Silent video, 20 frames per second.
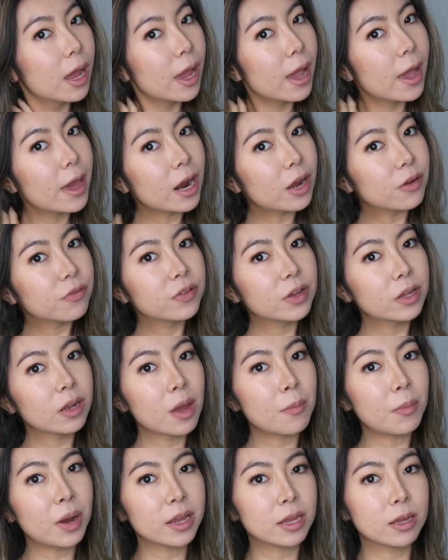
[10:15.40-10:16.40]
And I feel
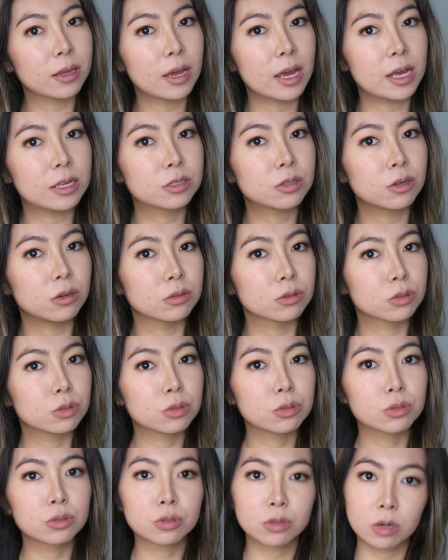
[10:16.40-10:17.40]
like my hair has gone
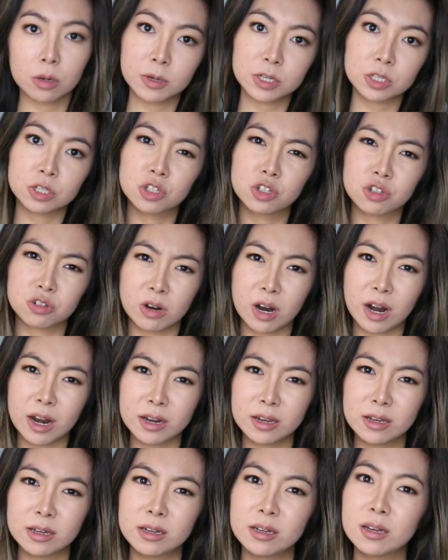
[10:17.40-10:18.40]
so much
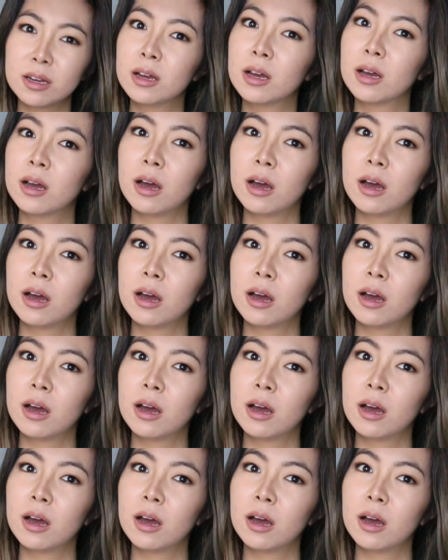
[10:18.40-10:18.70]
drier.